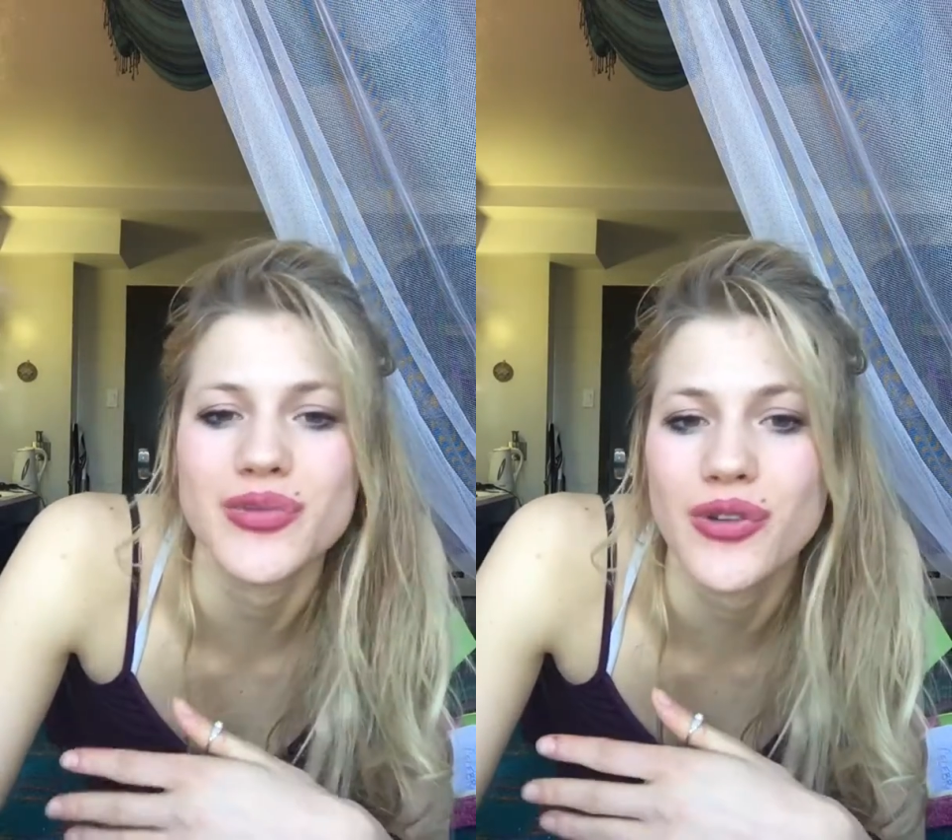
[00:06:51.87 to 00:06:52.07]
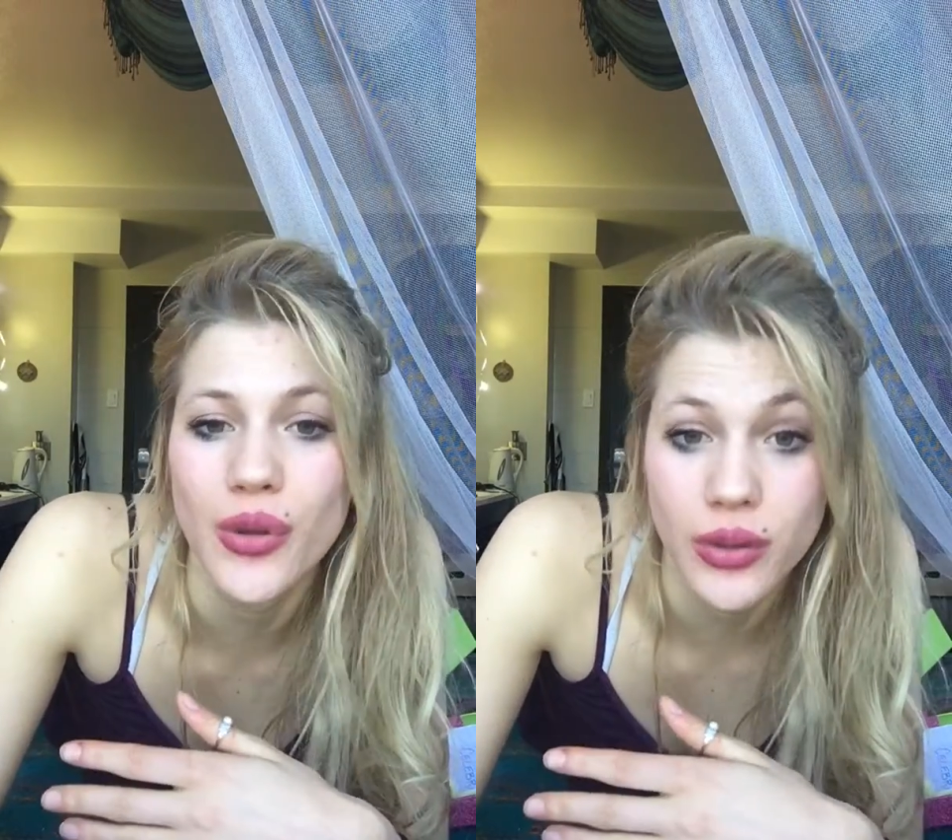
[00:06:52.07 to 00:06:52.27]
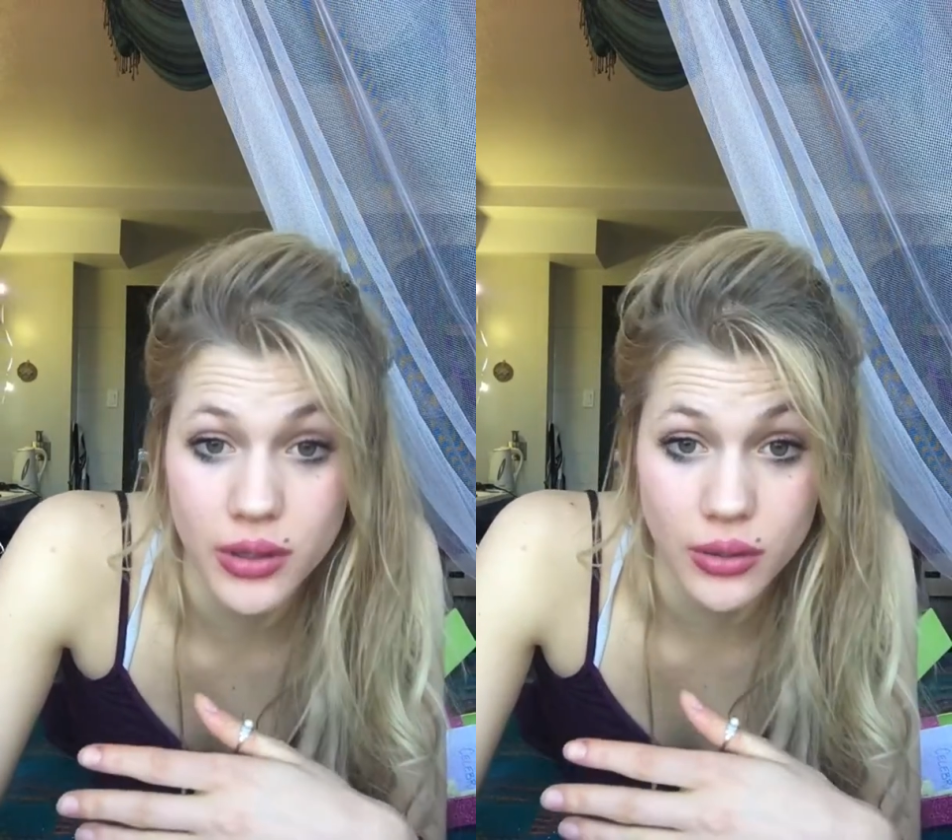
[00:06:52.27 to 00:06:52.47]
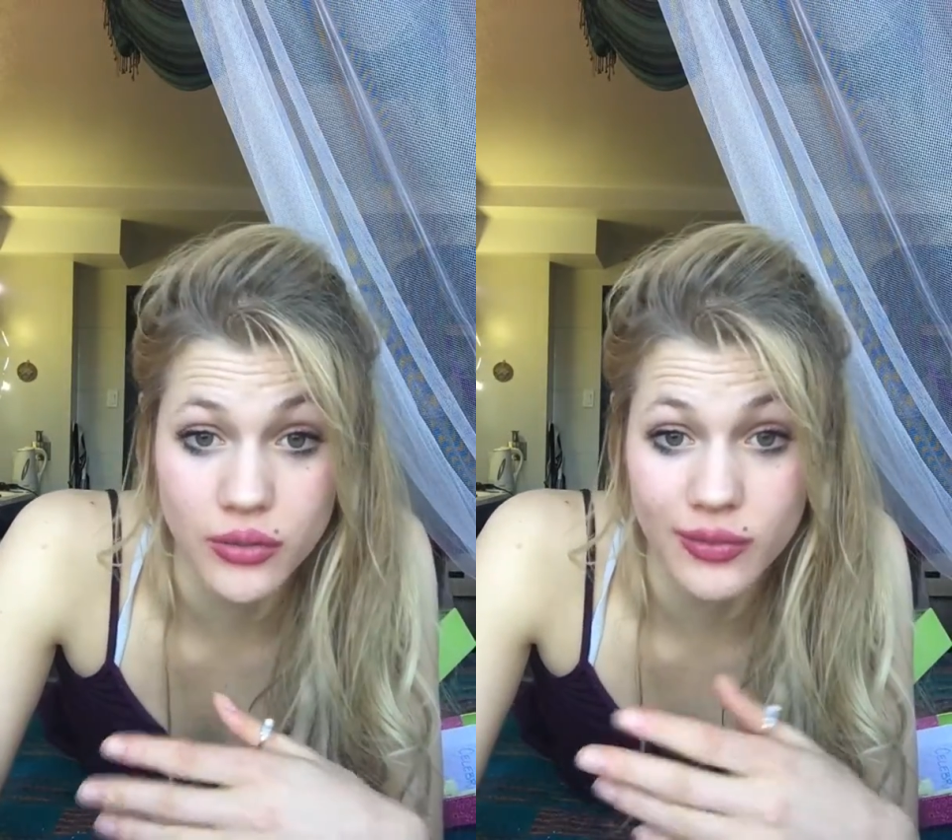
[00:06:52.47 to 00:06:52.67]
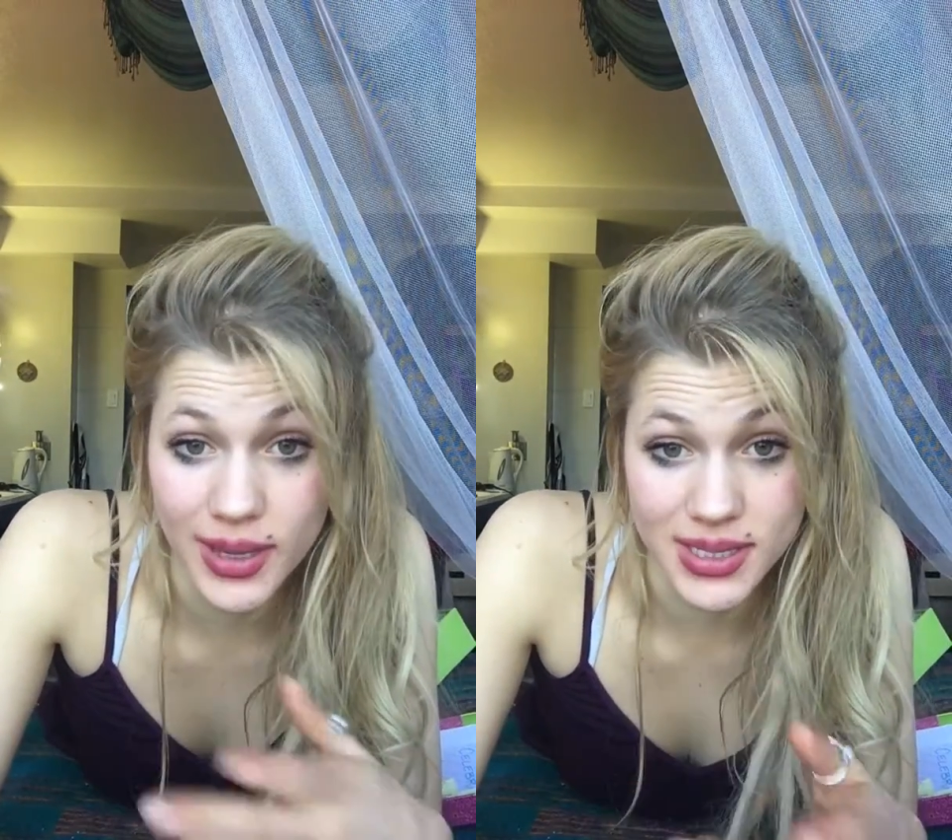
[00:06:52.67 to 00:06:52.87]
would know that
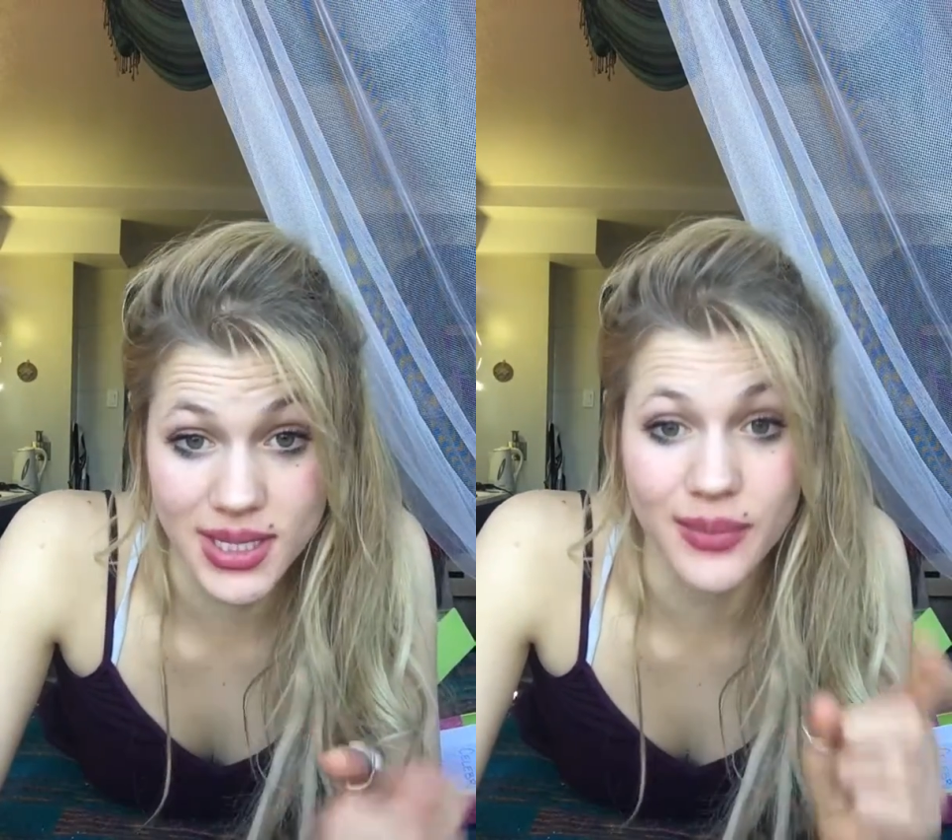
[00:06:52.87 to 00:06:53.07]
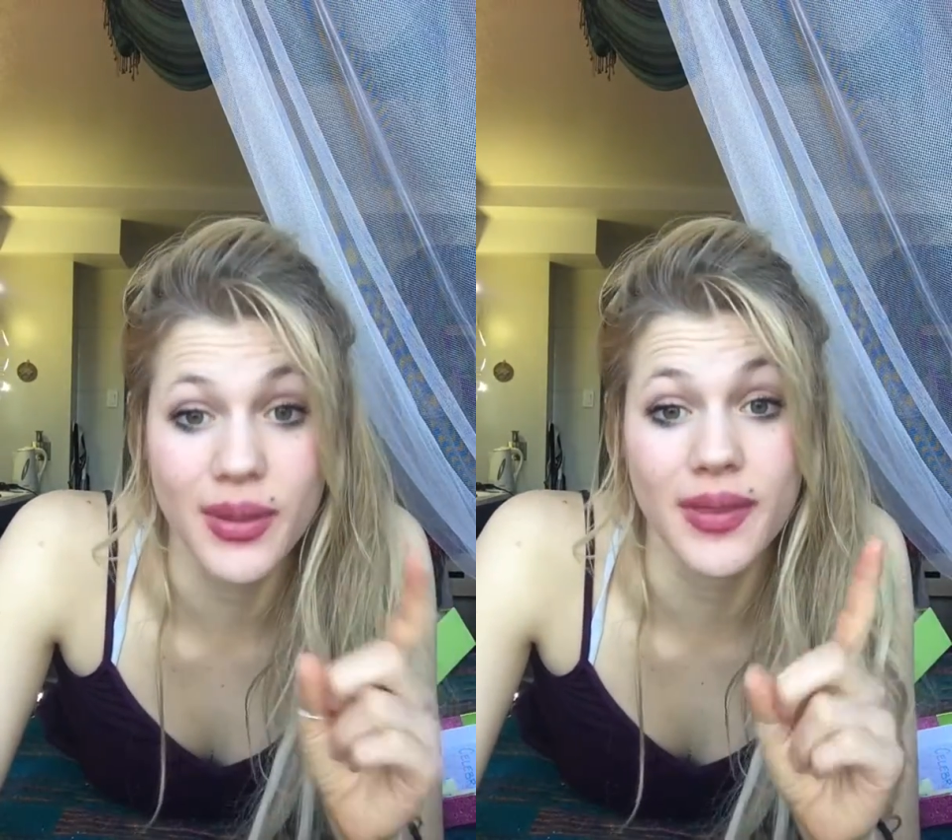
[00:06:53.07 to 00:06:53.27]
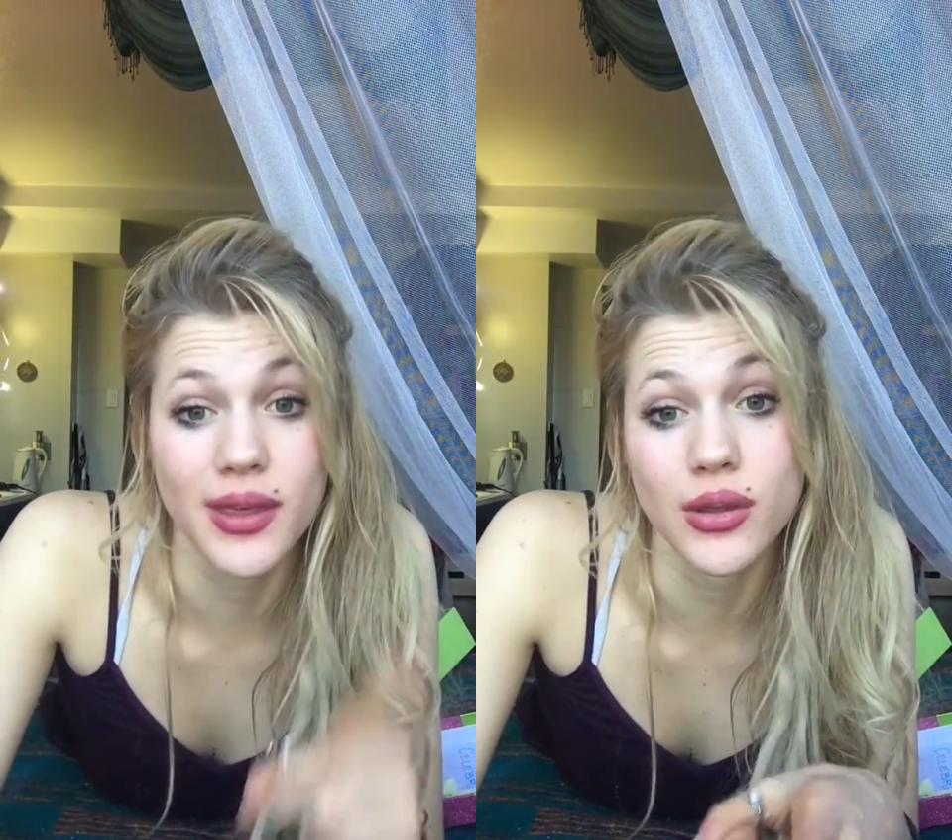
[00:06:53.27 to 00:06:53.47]
you've messed up and that